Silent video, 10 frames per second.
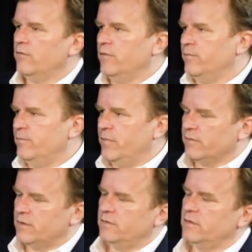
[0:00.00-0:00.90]
We've
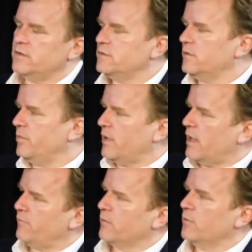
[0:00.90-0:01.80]
built a digital
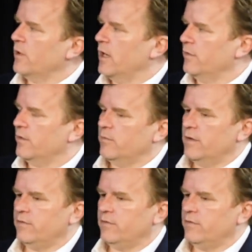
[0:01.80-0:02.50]
platform around them.